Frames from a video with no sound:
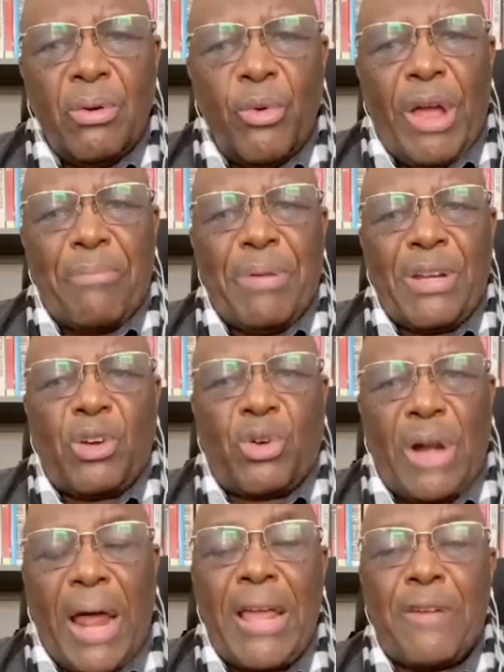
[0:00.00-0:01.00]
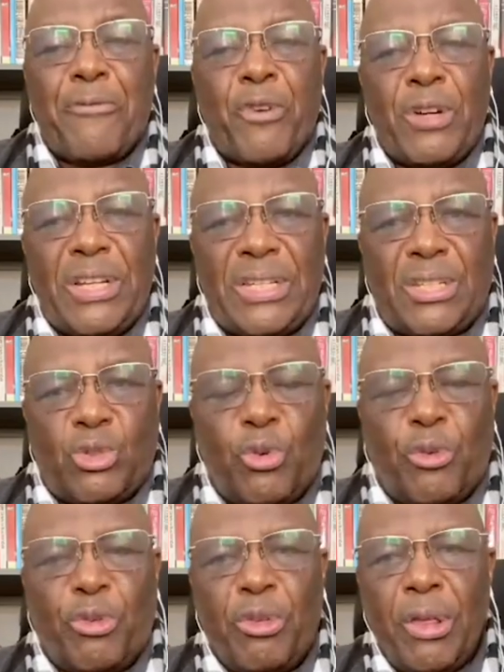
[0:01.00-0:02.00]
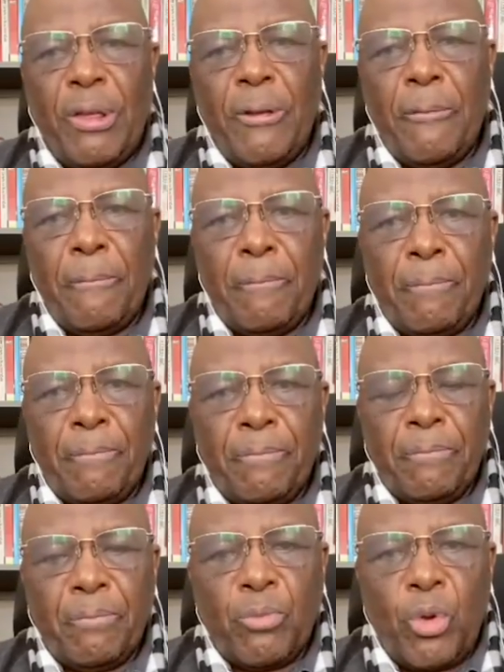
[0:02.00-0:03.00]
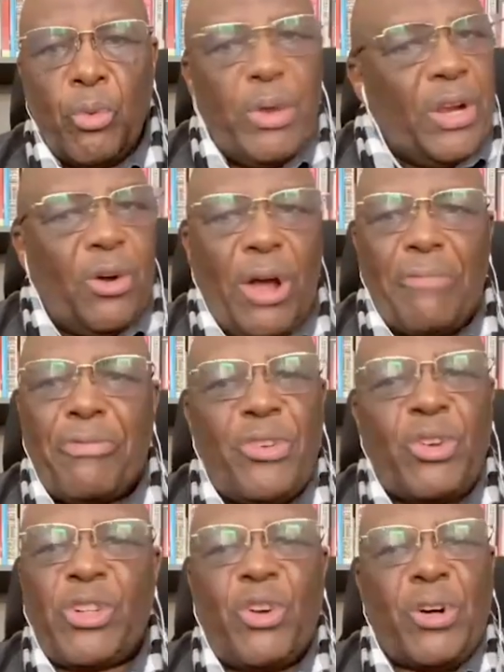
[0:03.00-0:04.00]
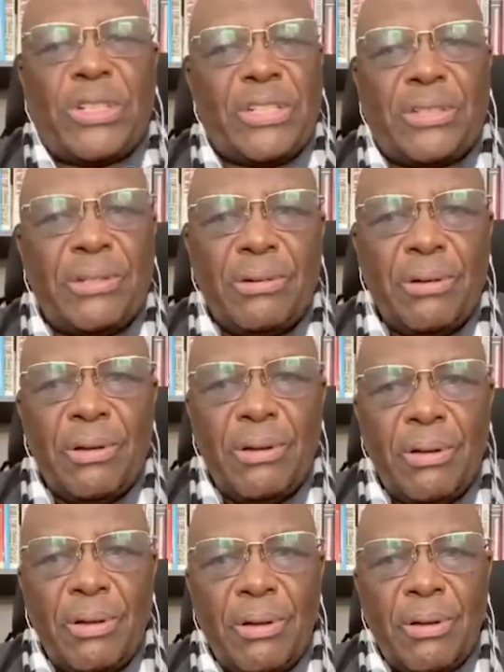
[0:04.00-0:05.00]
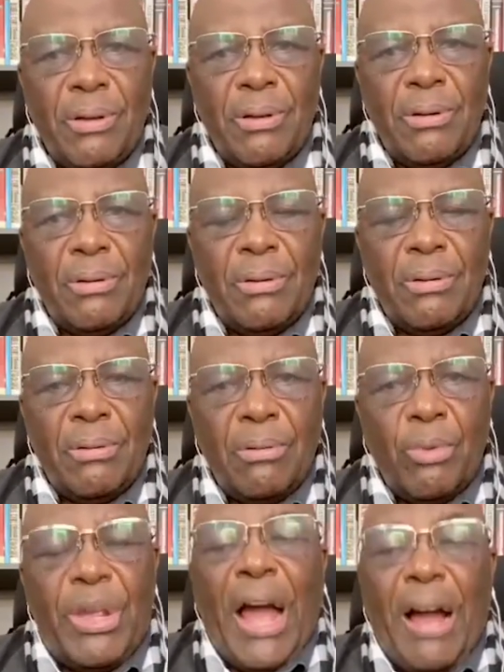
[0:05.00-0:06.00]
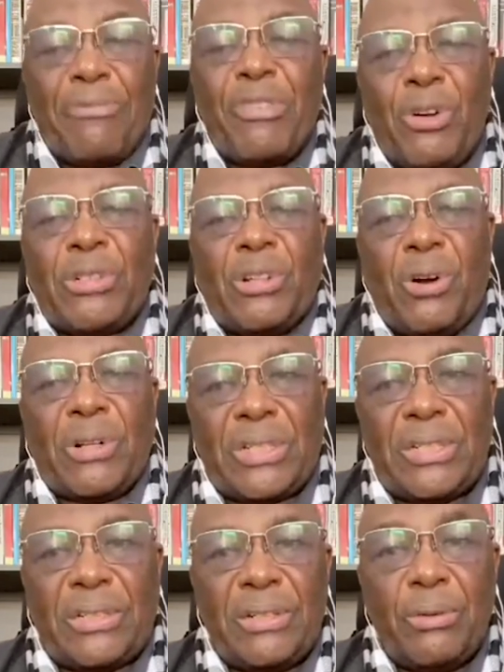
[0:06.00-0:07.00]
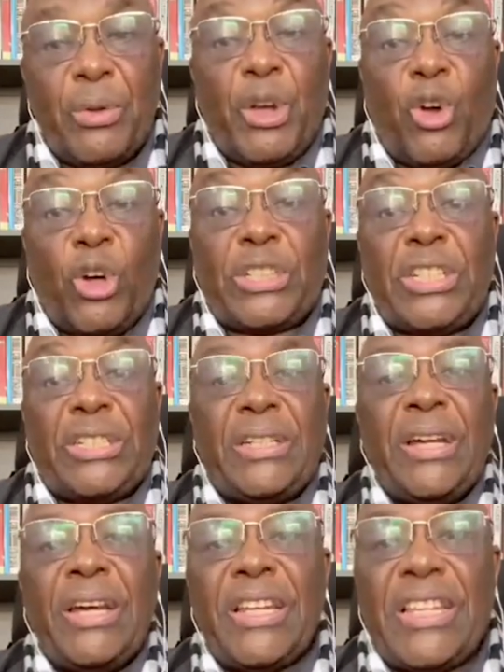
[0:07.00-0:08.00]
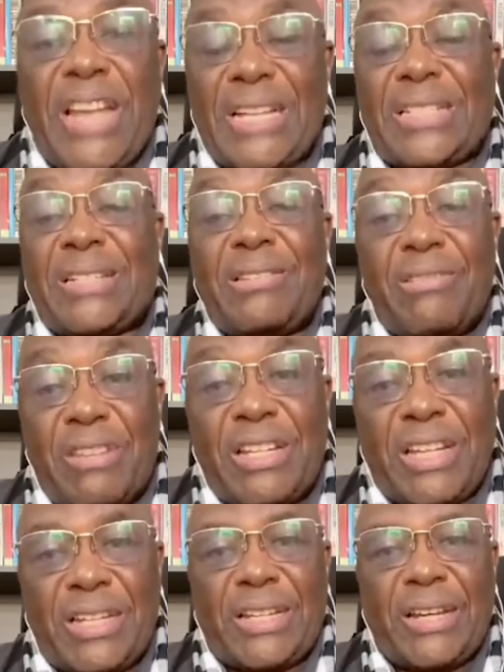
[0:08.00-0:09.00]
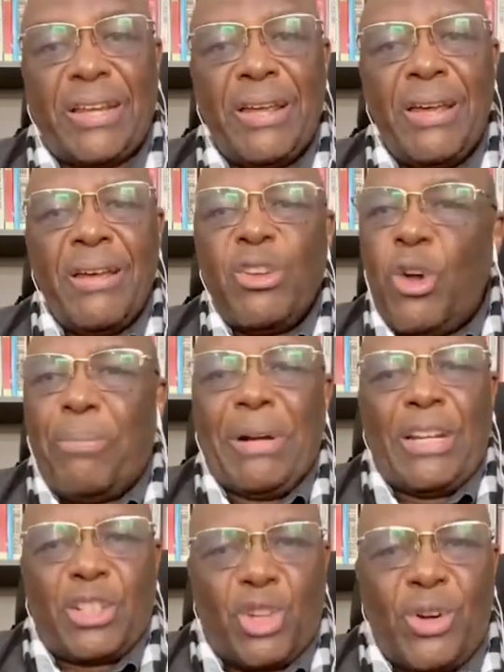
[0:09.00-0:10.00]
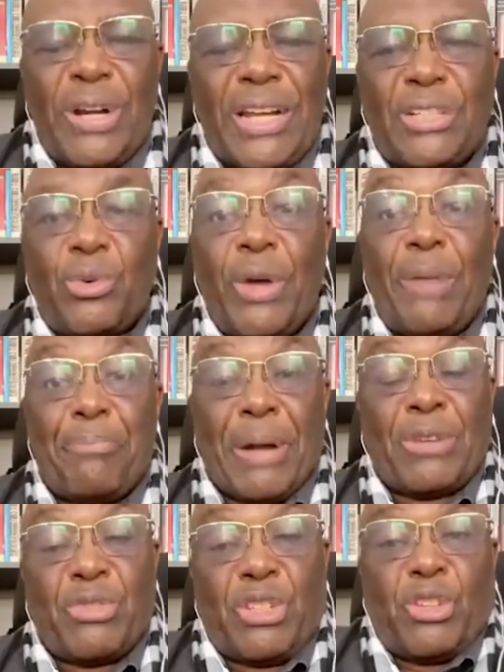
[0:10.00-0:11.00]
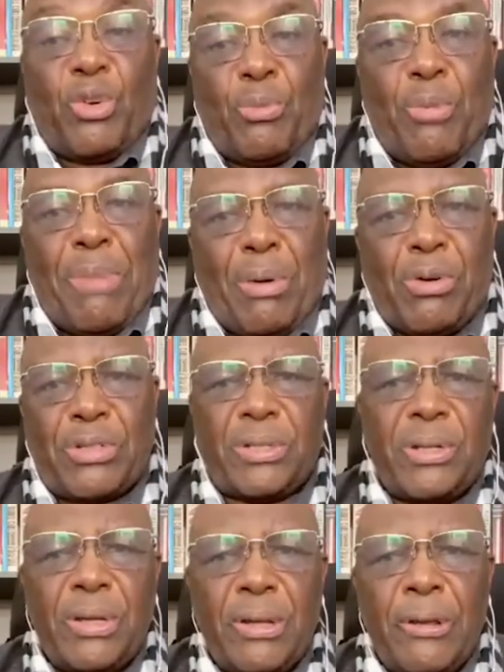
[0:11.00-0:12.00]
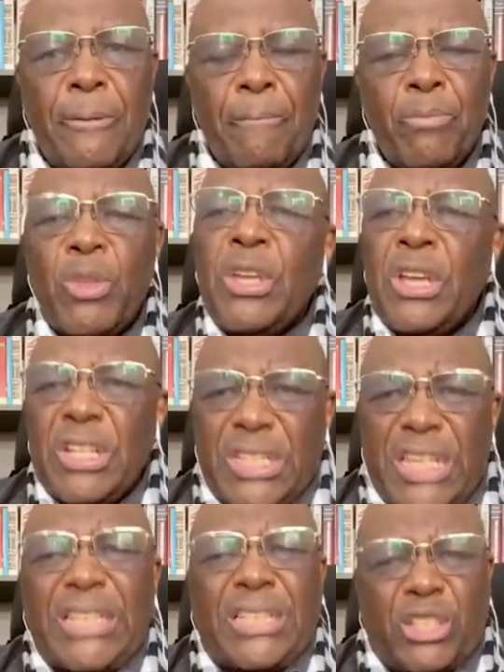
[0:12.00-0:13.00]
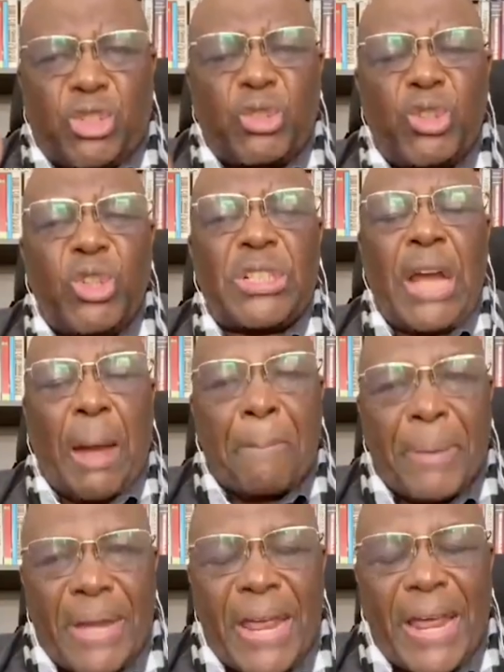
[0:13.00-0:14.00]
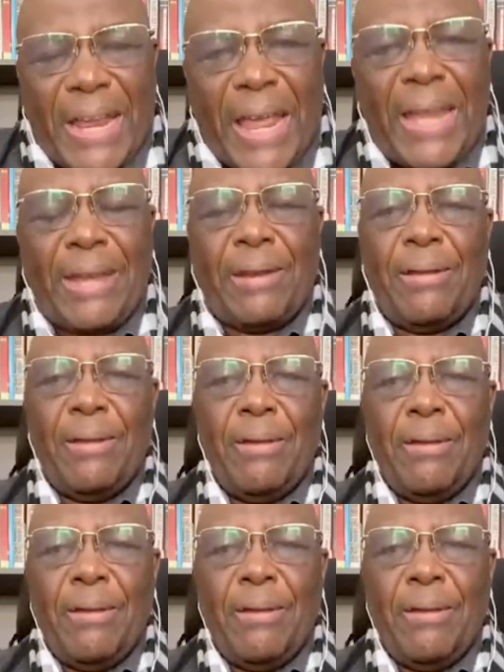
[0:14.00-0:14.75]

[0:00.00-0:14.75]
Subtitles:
We have been crying for this tooth. We have not got it. We have not got it. We got it just recently. Nobody told us where Patrice Lumumba was. This should not happen again.